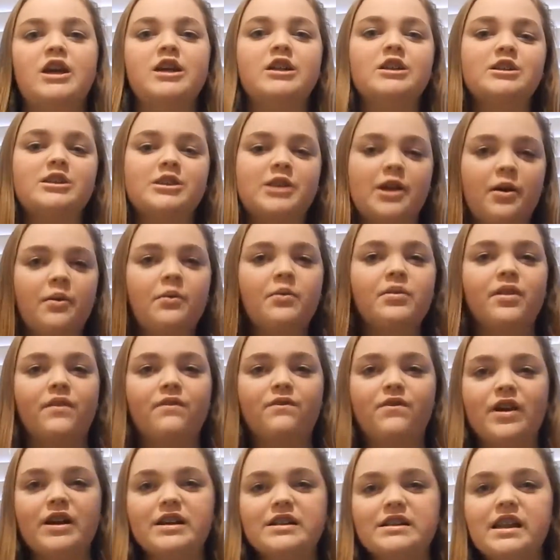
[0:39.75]
So the
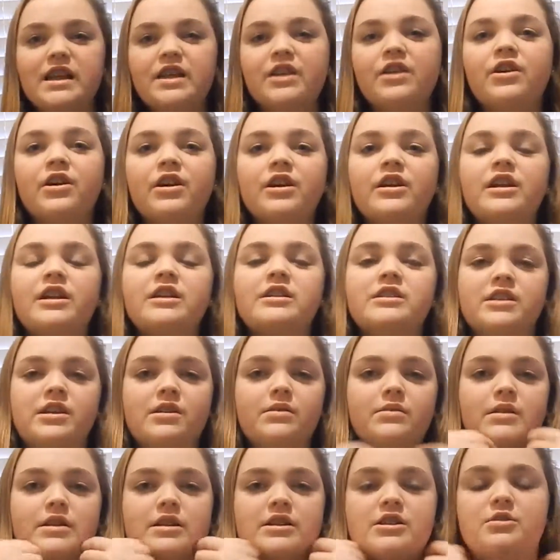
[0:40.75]
first thing you're going to
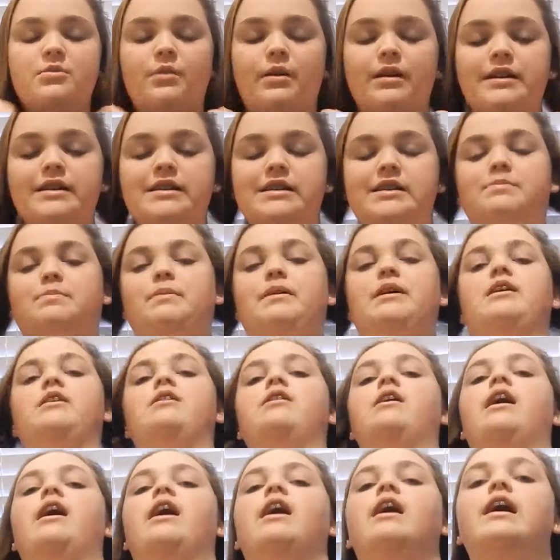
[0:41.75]
do is you want to split
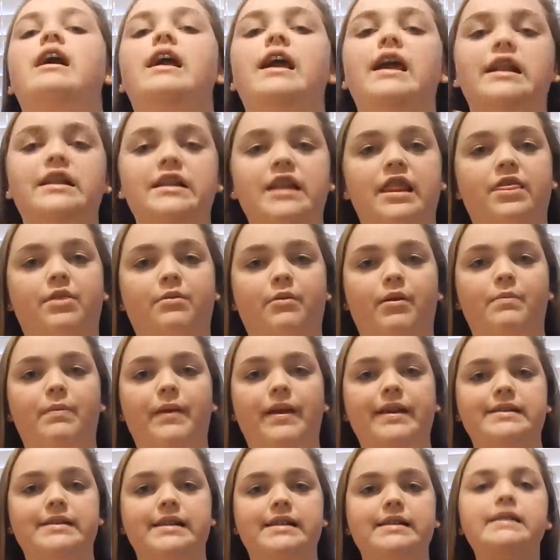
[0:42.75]
your hair into 3
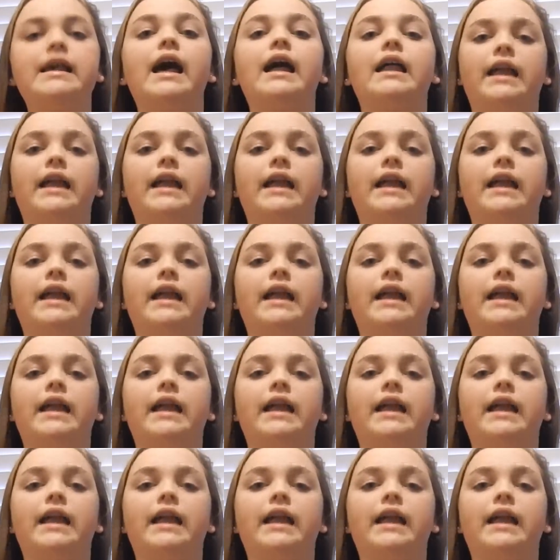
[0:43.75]
pieces